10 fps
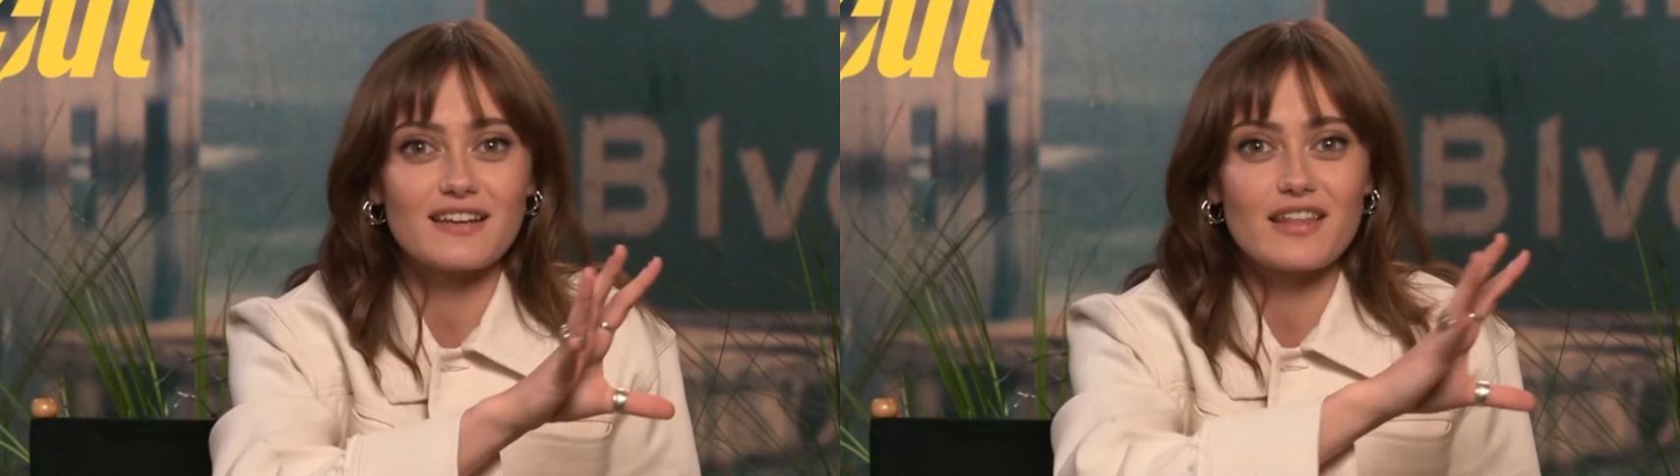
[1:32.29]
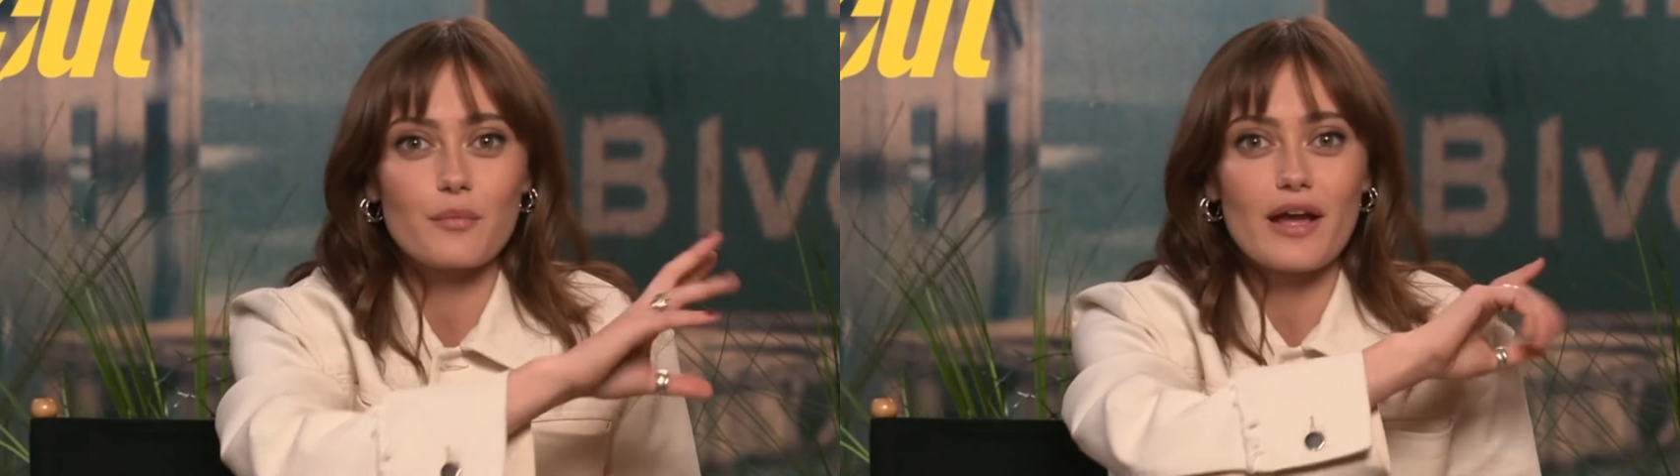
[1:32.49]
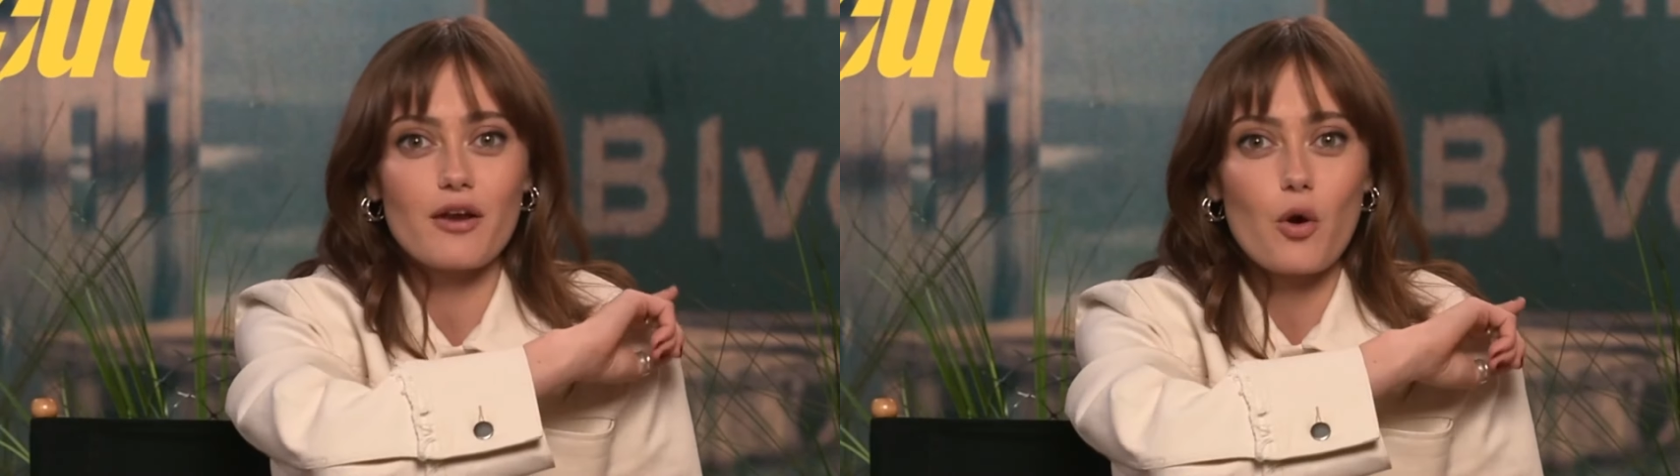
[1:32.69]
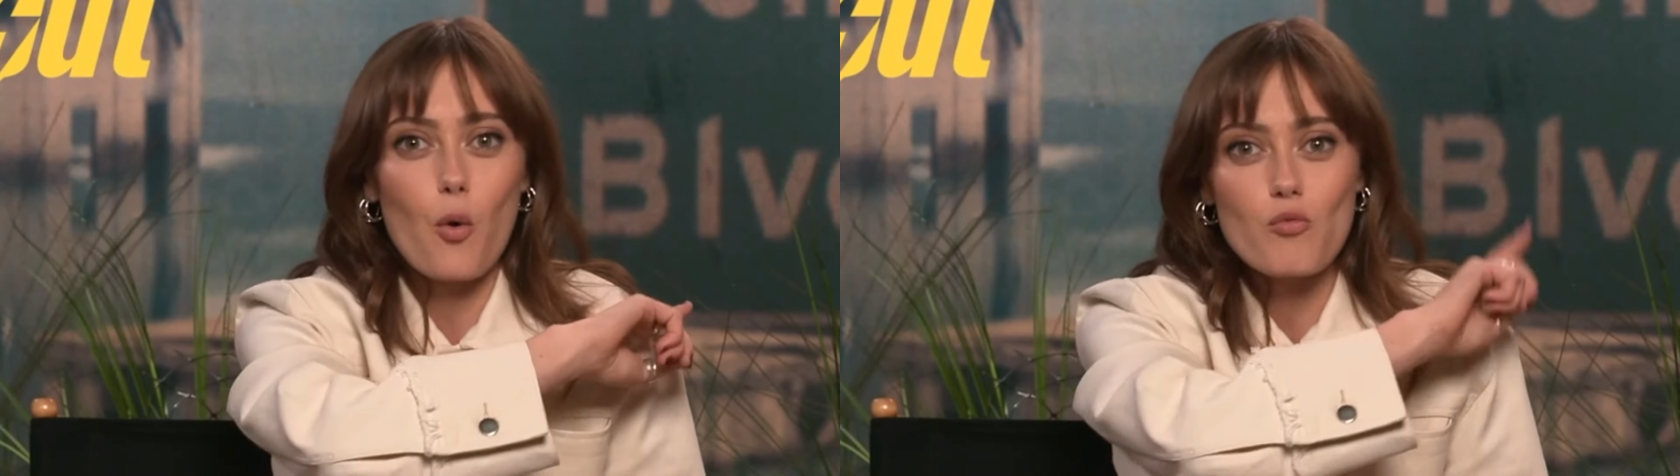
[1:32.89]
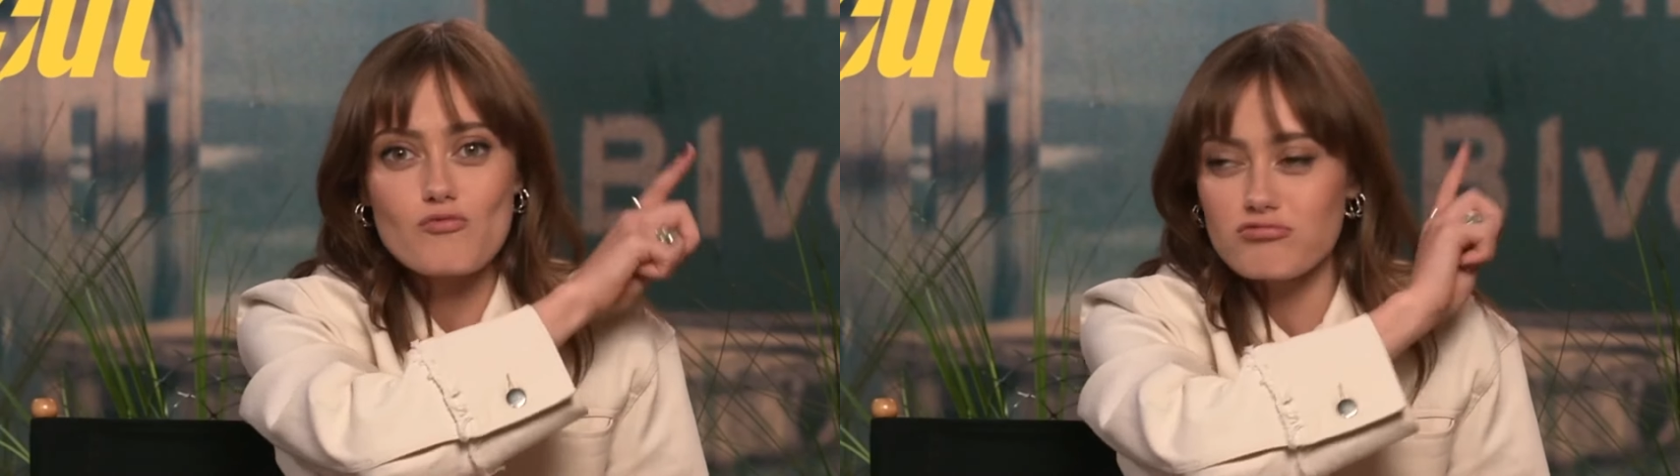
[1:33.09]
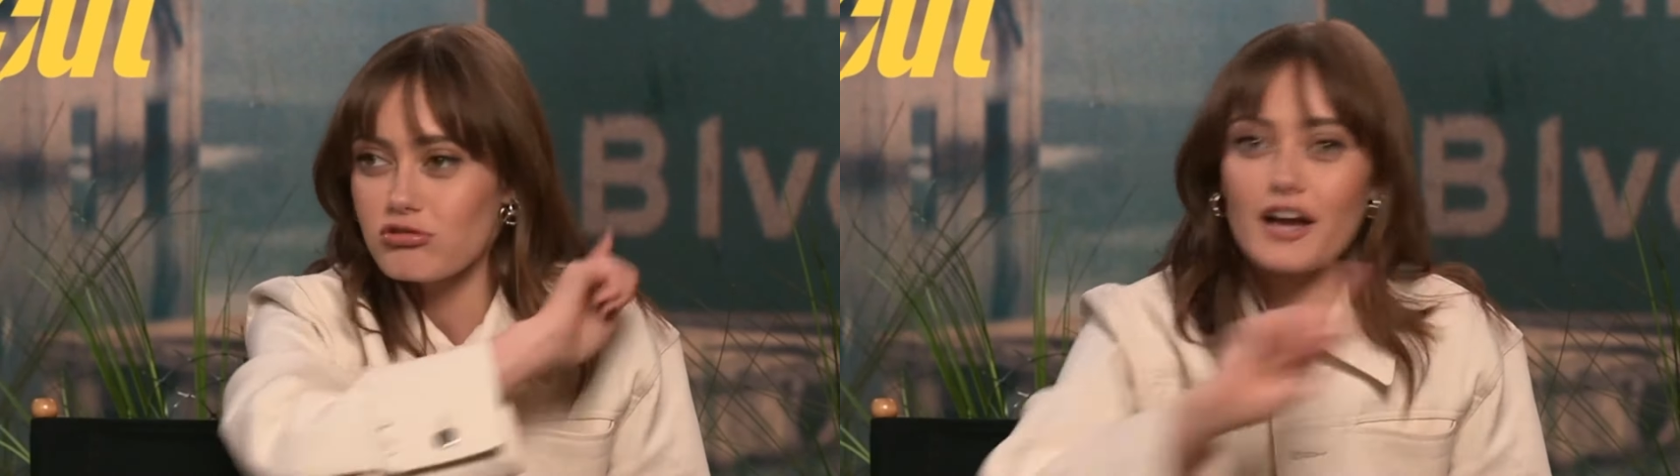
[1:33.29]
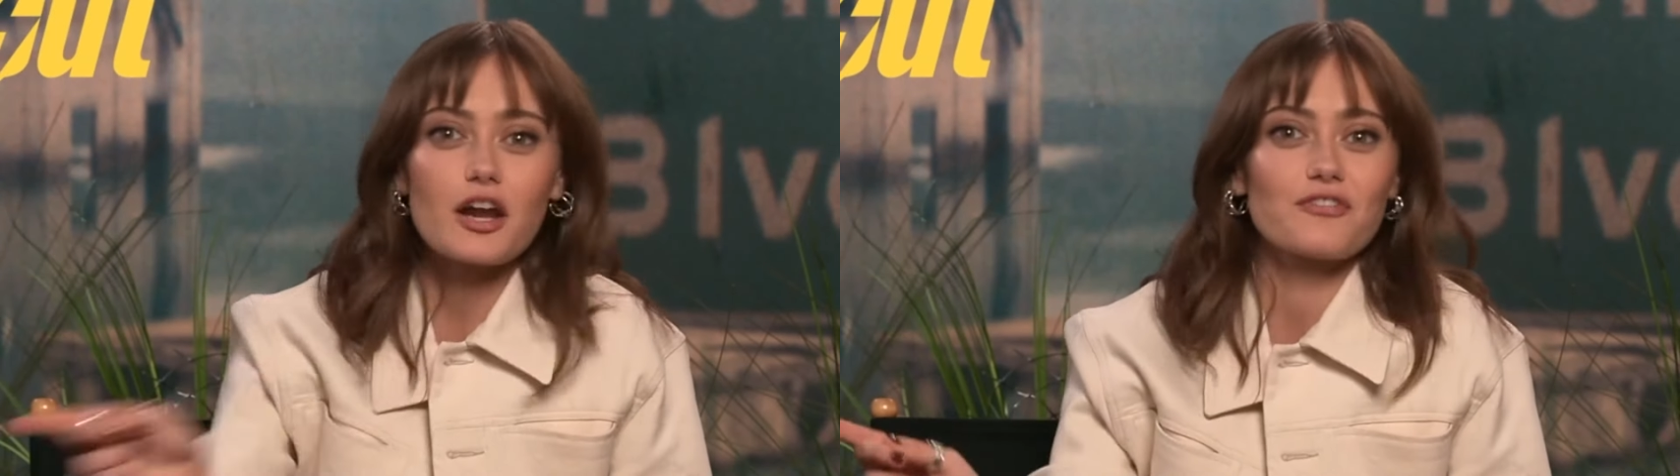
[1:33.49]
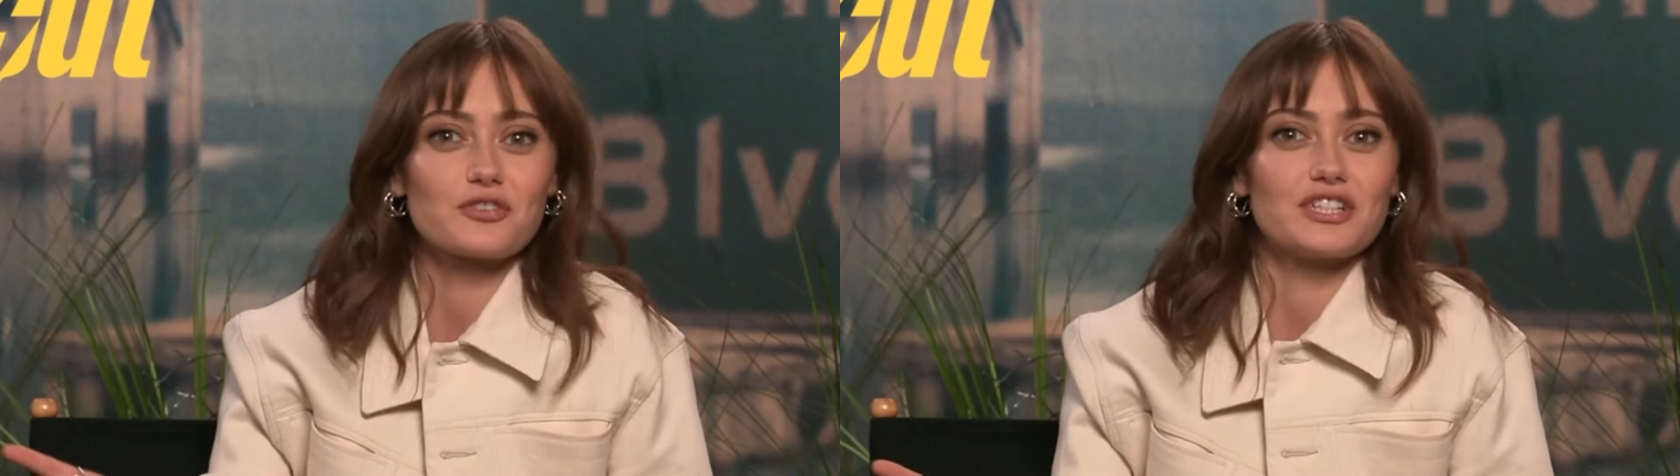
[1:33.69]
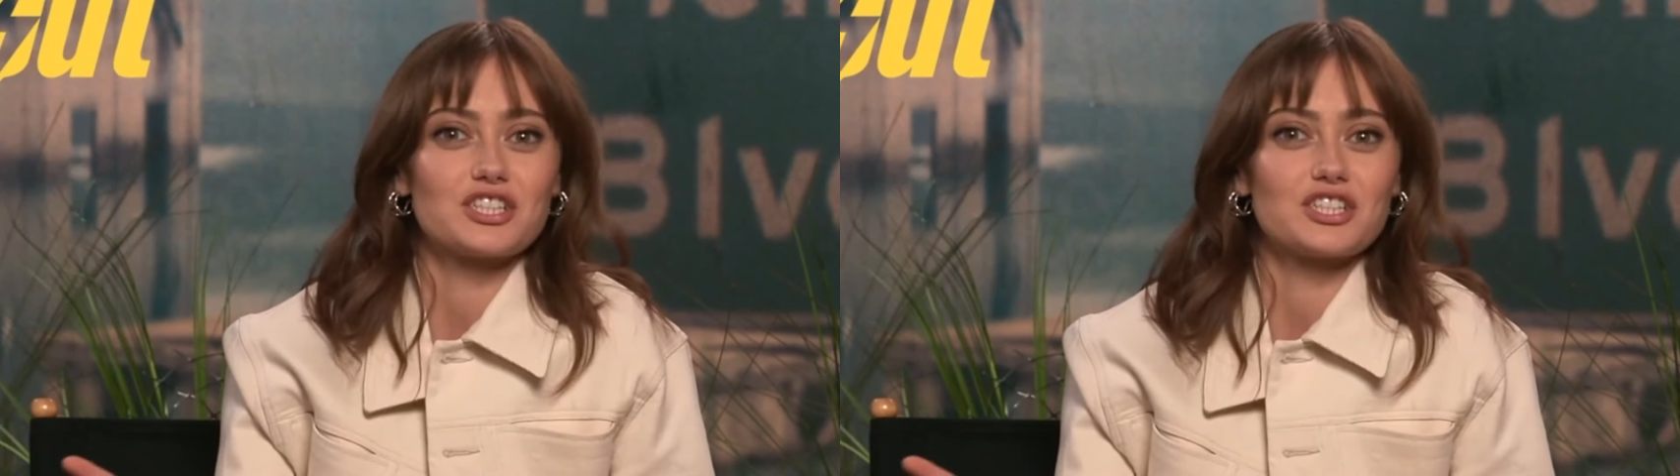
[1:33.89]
And they went right after each